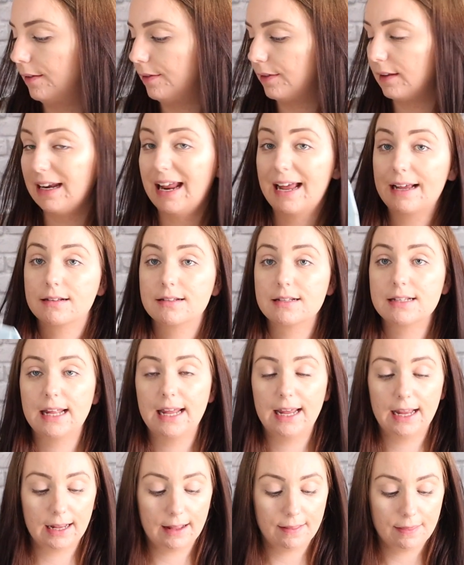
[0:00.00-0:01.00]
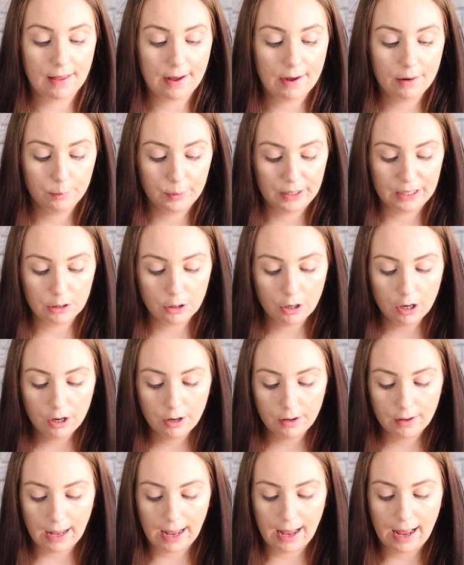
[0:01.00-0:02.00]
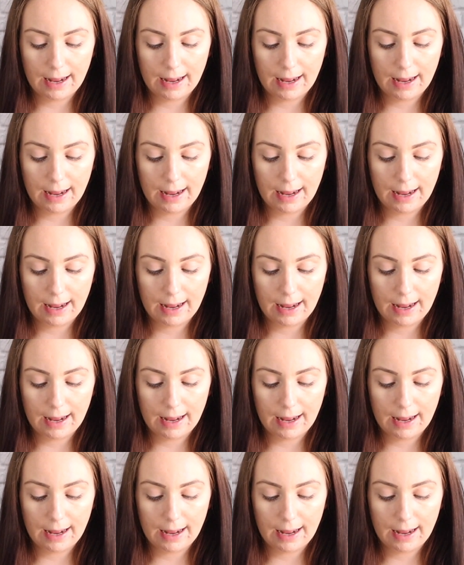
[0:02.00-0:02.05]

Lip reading: The next thing that we got,